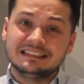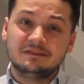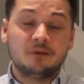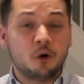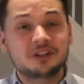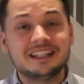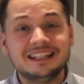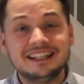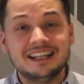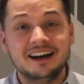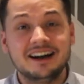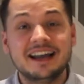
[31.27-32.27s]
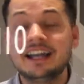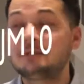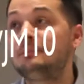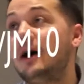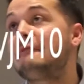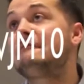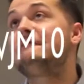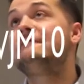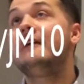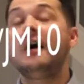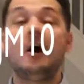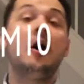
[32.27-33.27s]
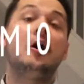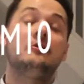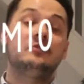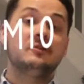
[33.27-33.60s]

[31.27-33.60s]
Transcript: Force India, it's by far